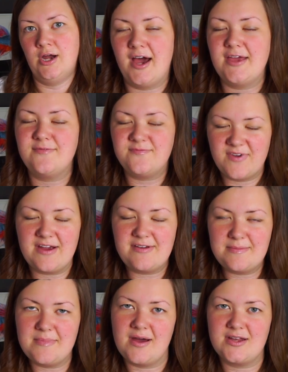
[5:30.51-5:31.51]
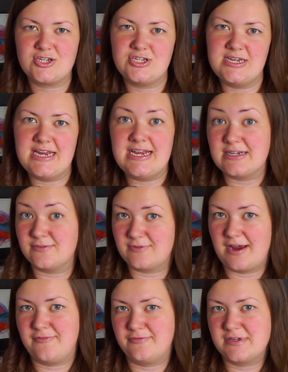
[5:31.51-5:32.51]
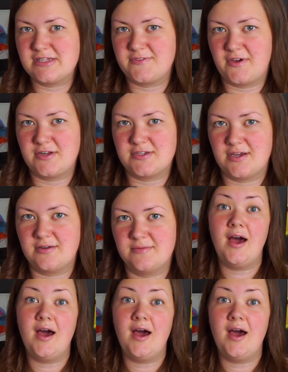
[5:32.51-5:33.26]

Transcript: I very much need a reference photo.